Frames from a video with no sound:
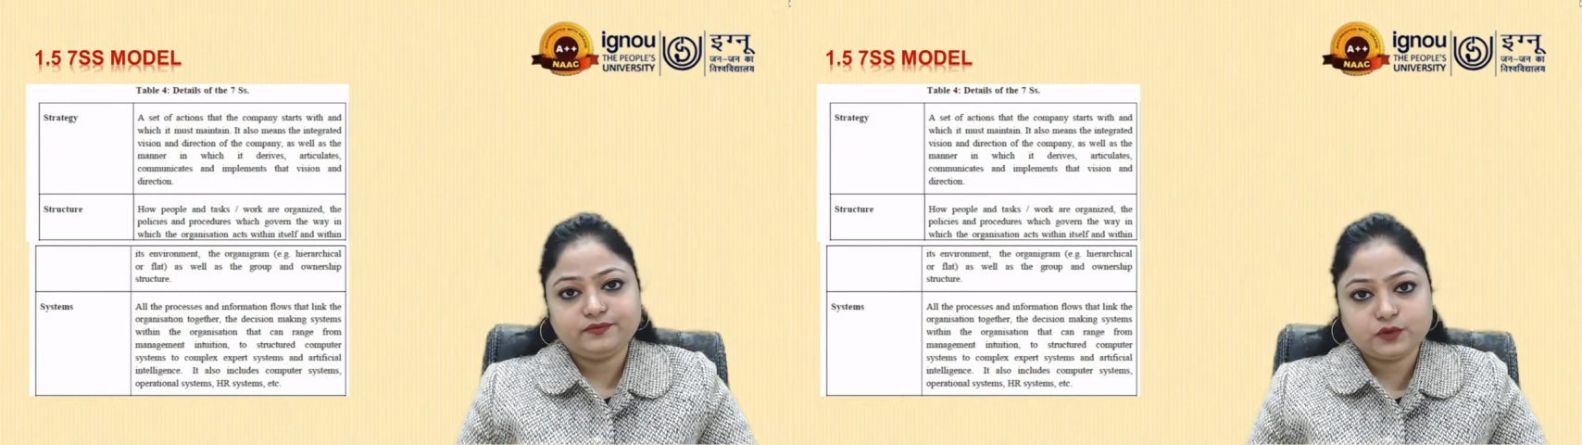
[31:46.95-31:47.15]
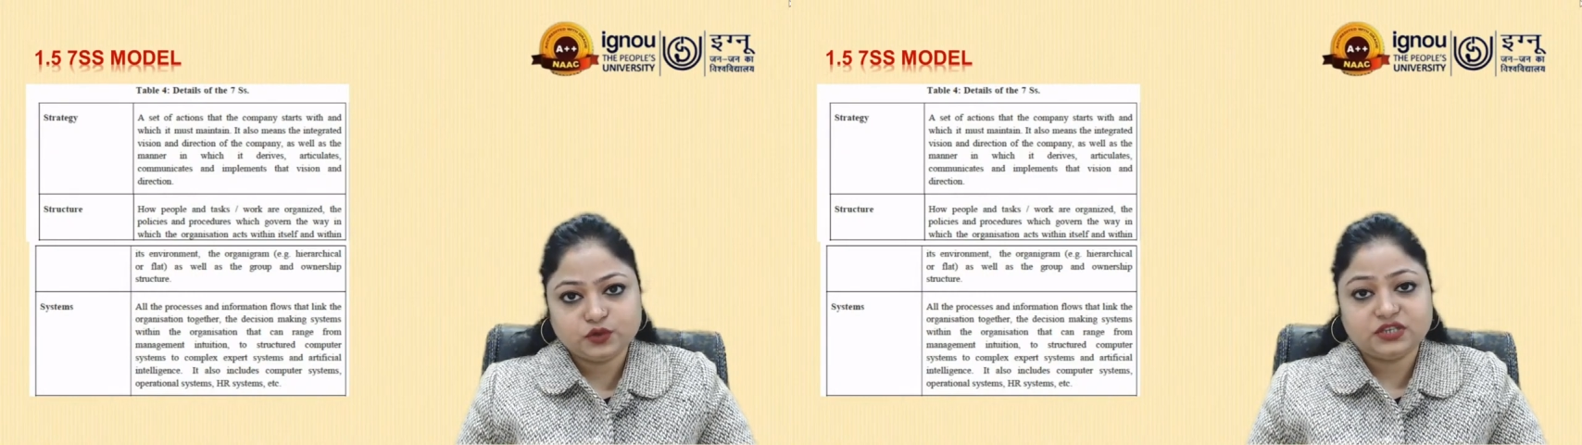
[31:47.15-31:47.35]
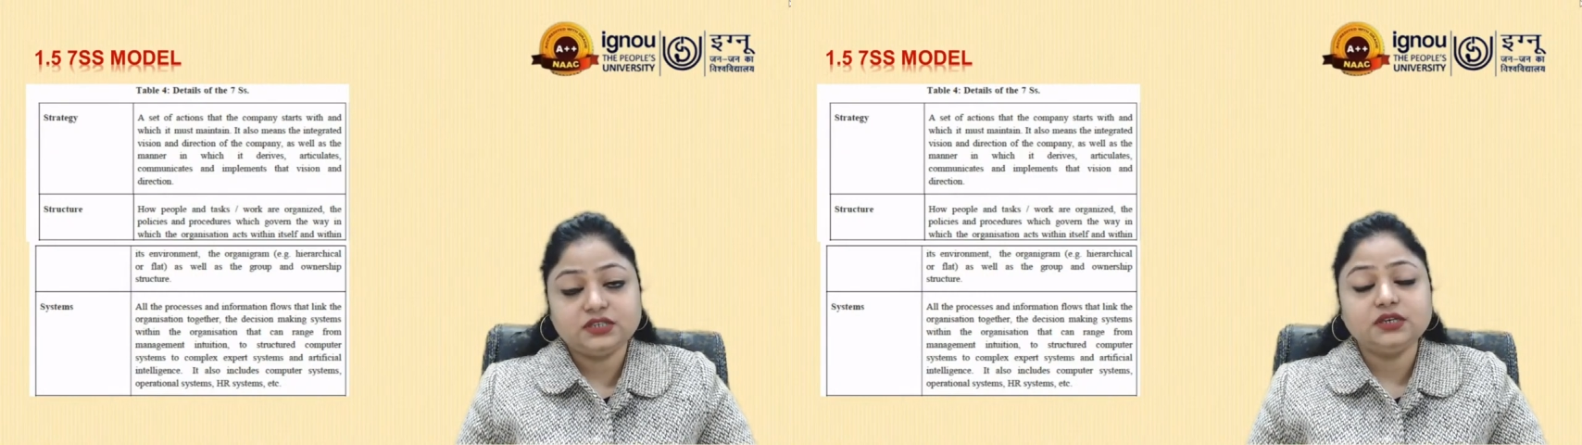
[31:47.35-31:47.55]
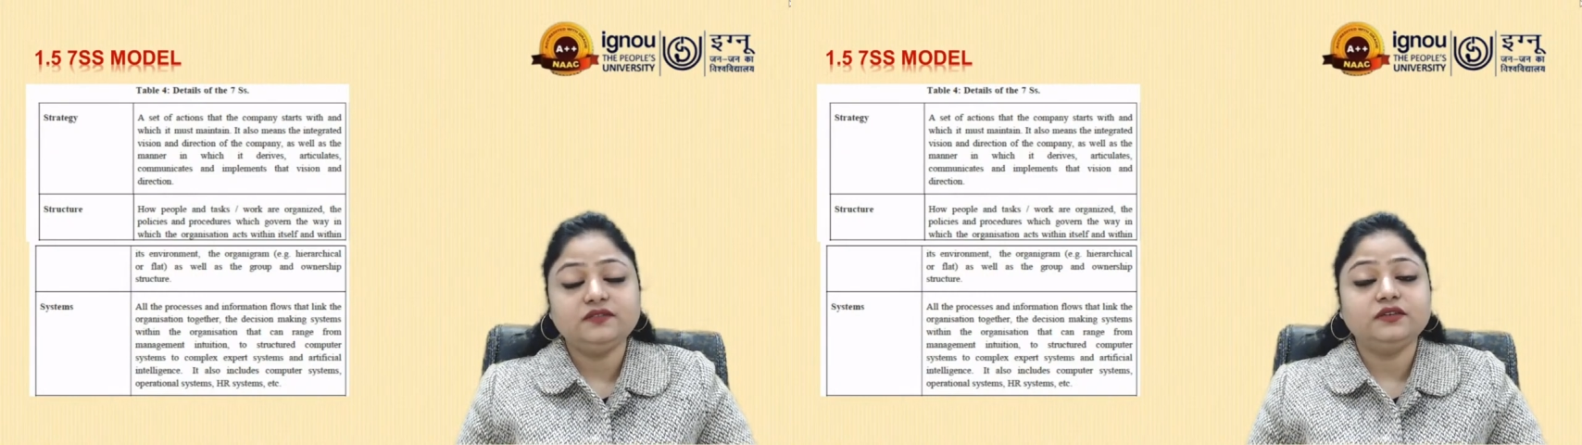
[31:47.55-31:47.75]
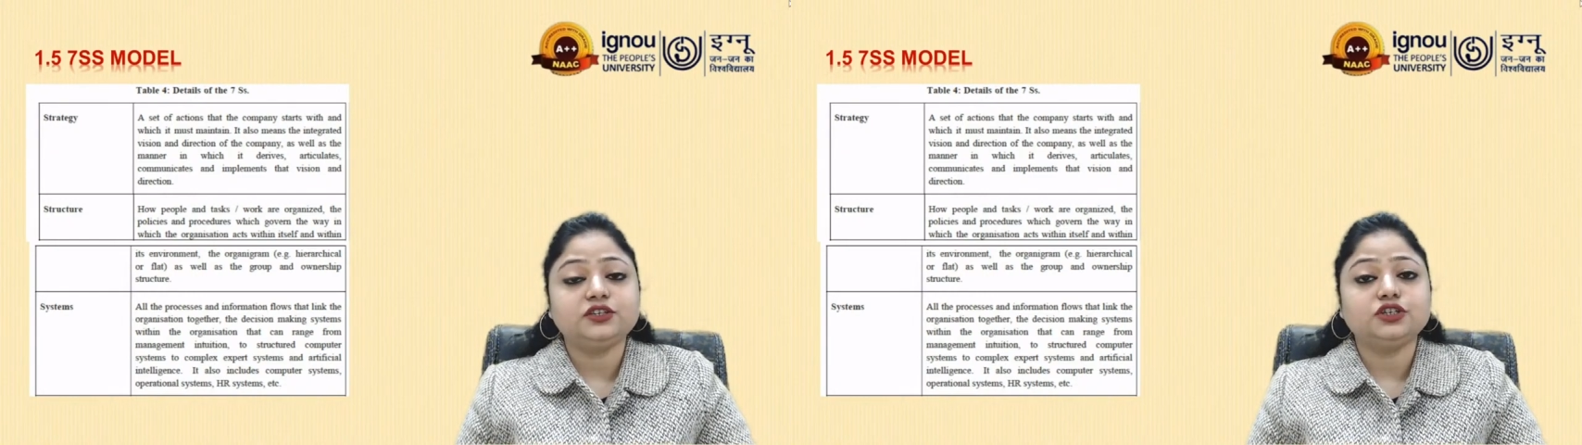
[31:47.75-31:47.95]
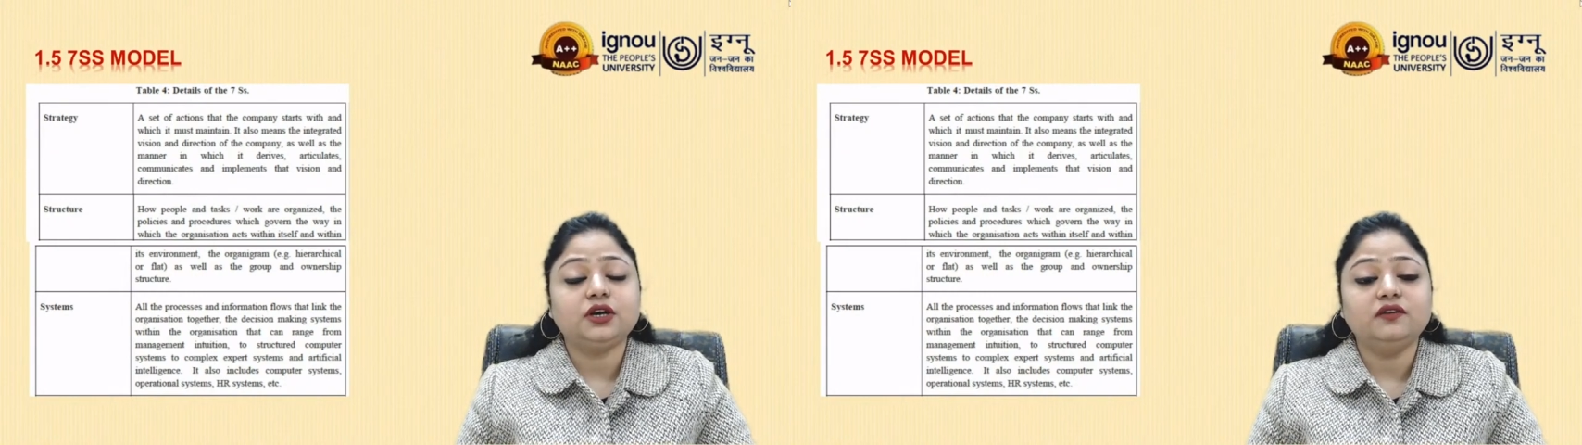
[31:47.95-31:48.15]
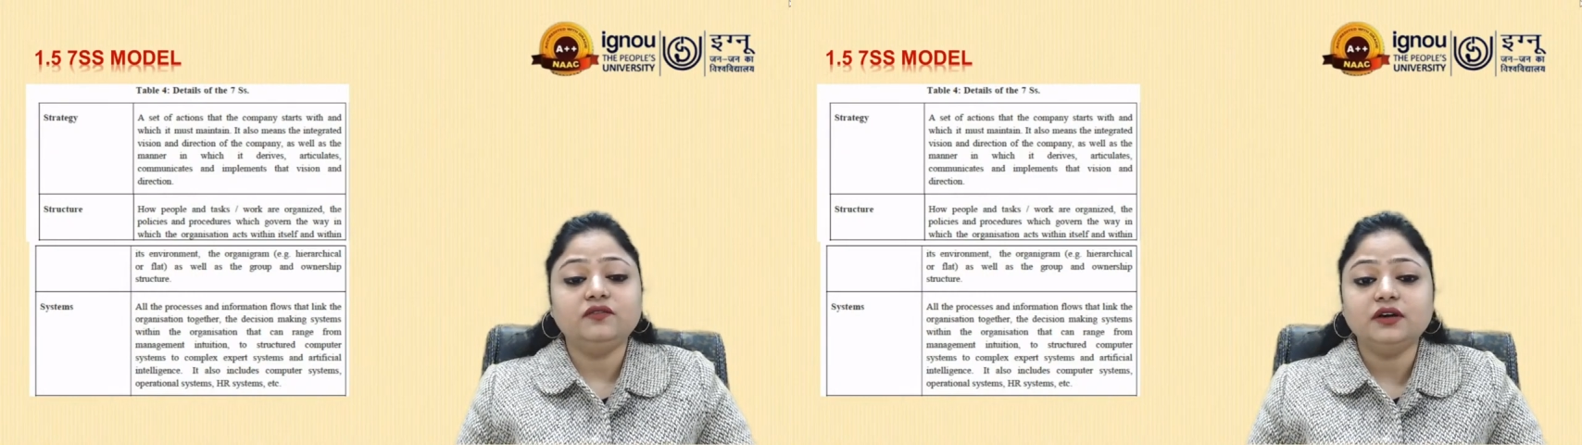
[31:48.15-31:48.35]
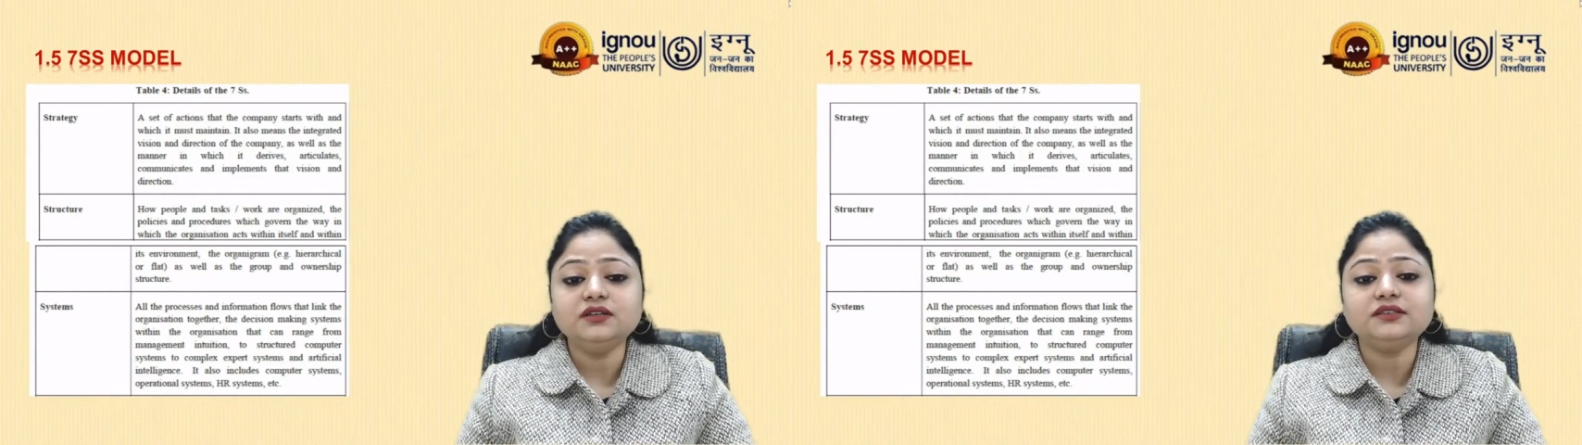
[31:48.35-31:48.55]
procedure which
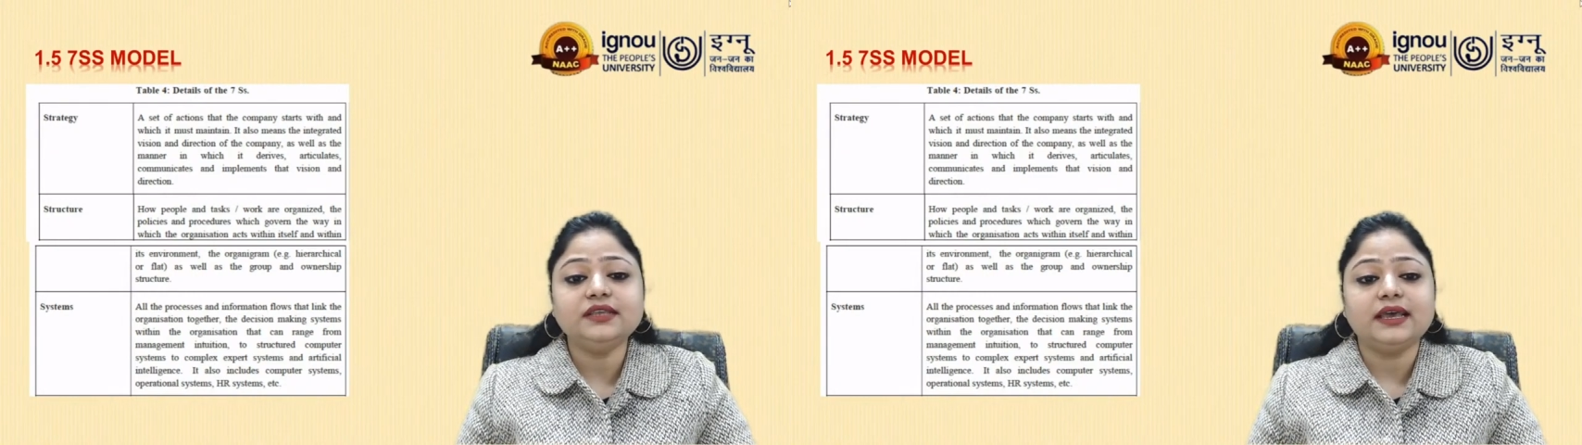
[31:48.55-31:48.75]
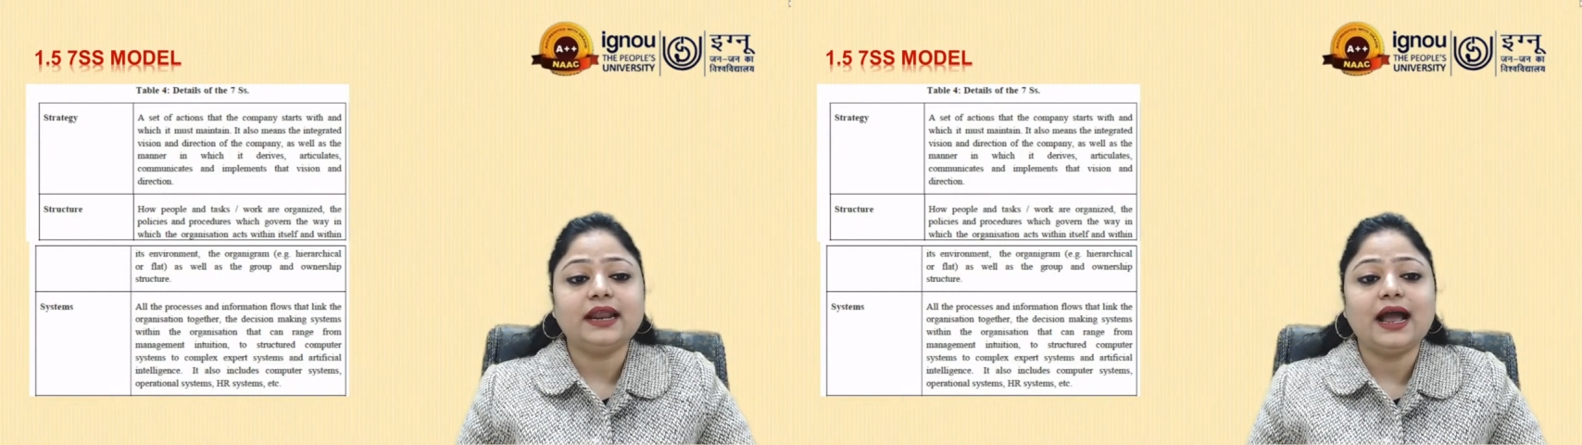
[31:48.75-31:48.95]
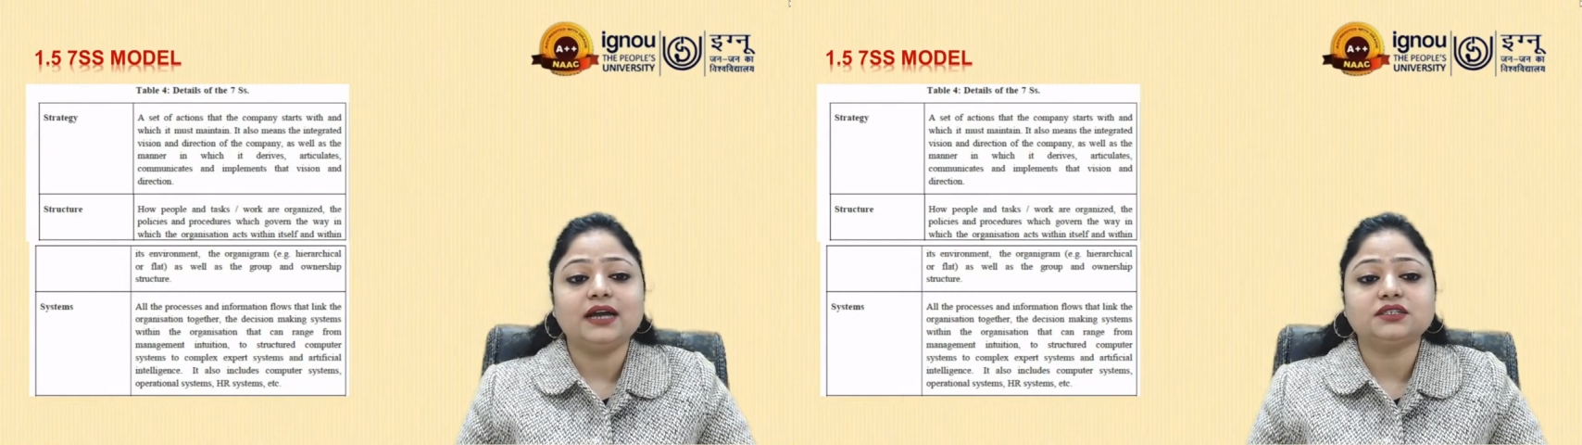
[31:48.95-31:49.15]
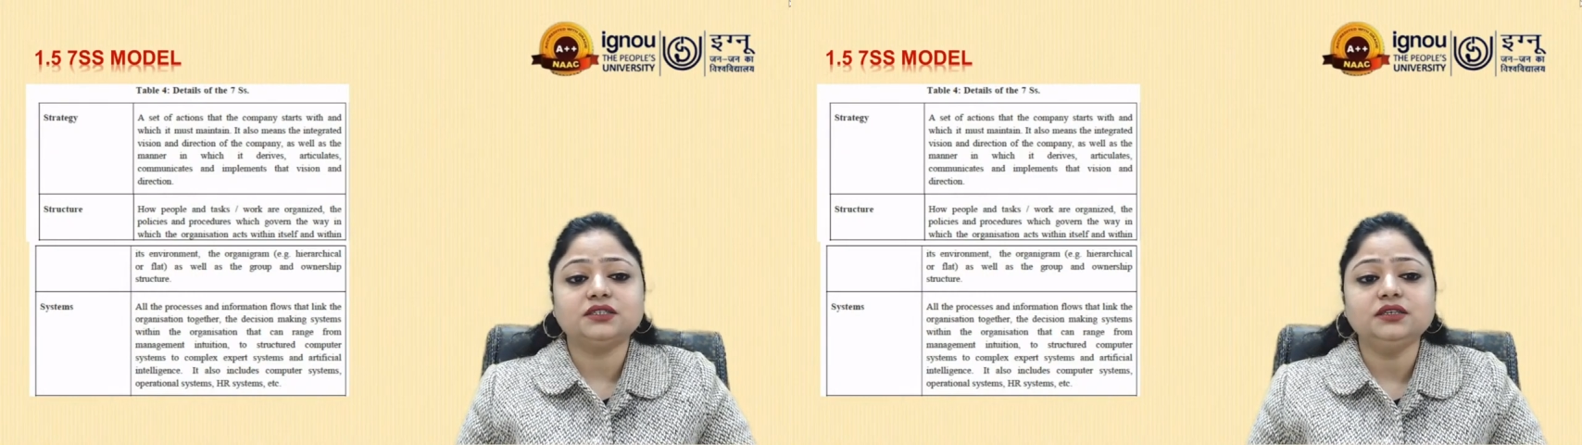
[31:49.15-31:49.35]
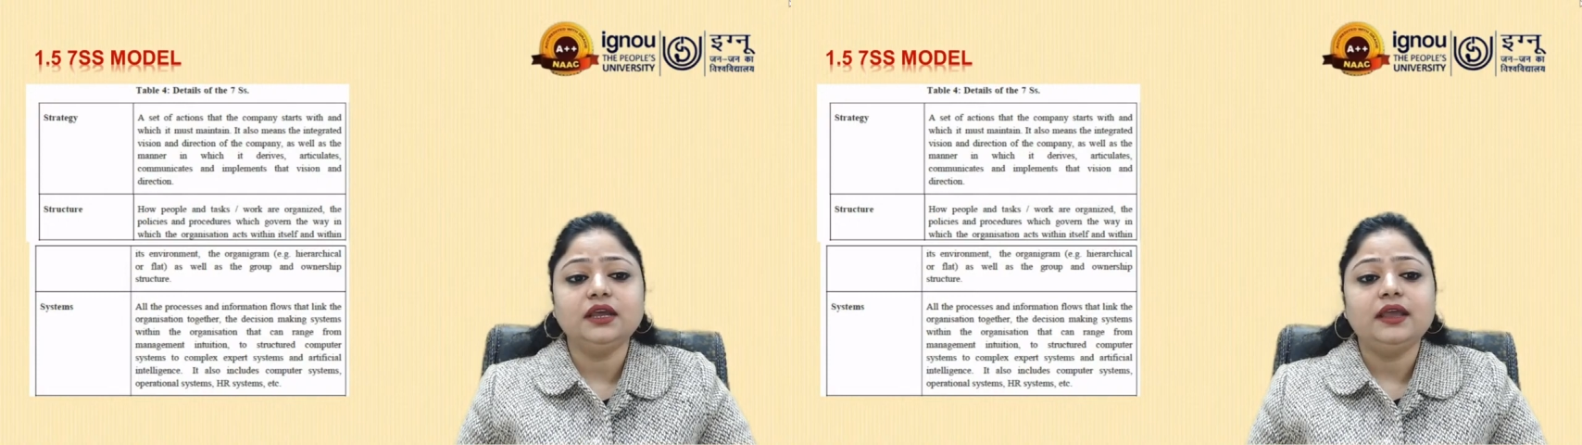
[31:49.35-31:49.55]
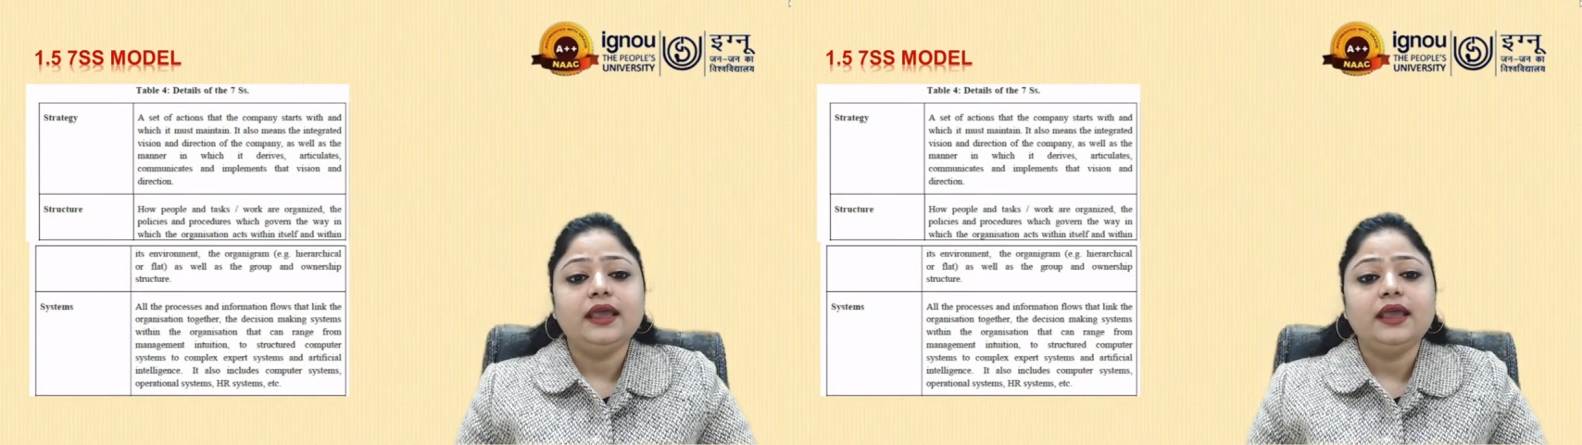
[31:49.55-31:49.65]
governs their action